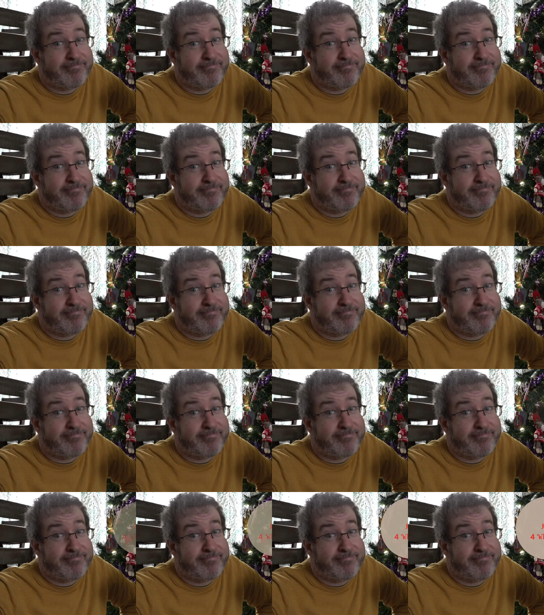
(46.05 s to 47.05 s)

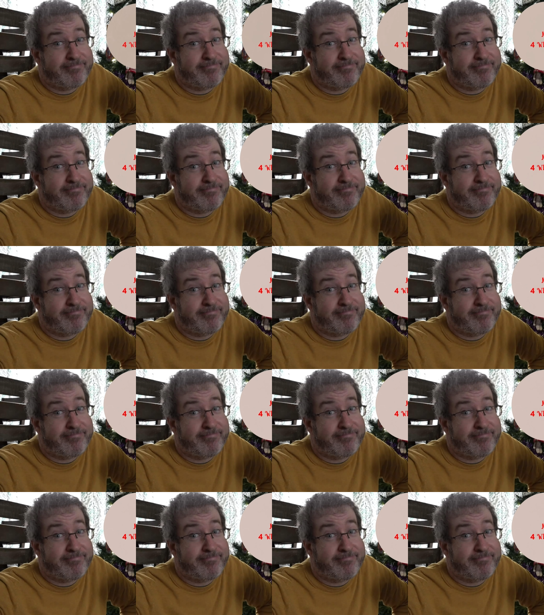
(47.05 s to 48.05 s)

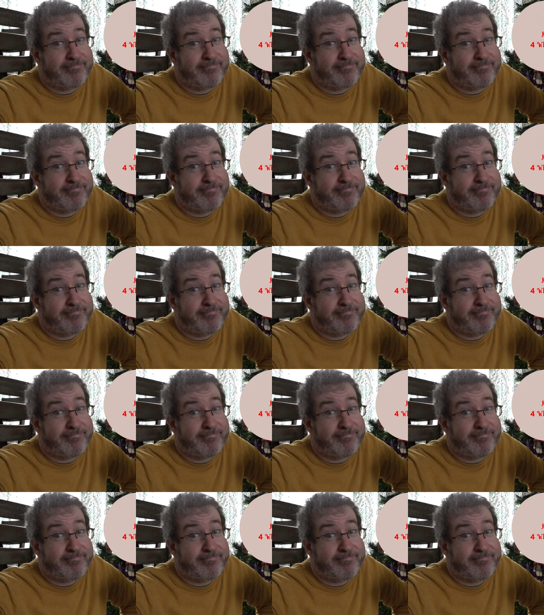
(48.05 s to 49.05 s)

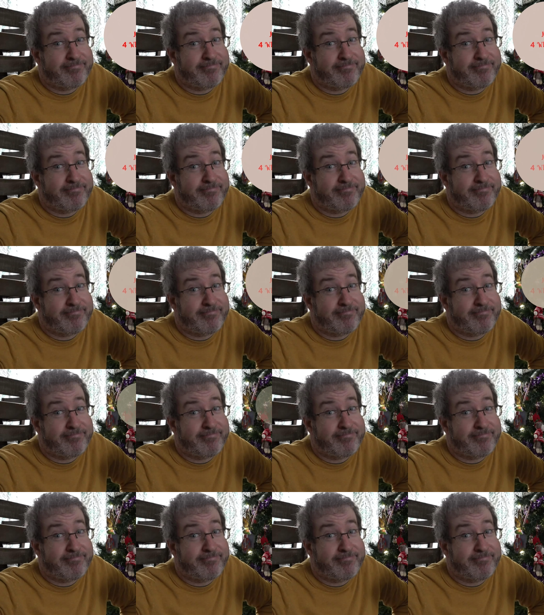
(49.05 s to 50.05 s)

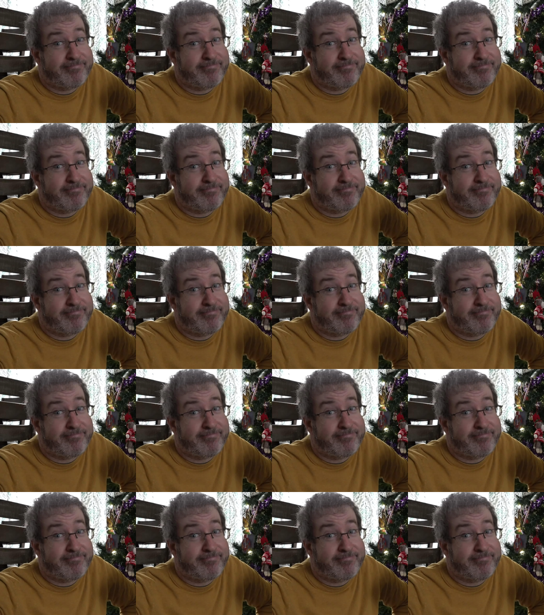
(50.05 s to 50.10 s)
(silence)